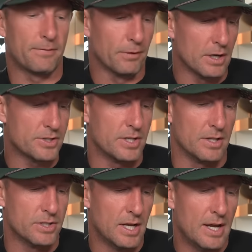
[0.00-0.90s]
like for
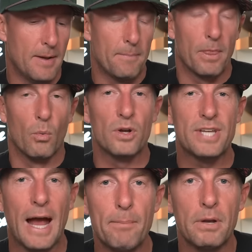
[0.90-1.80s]
instance,
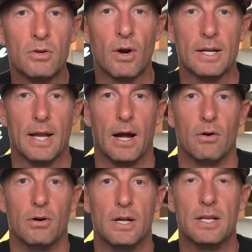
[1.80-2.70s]
what's happening right now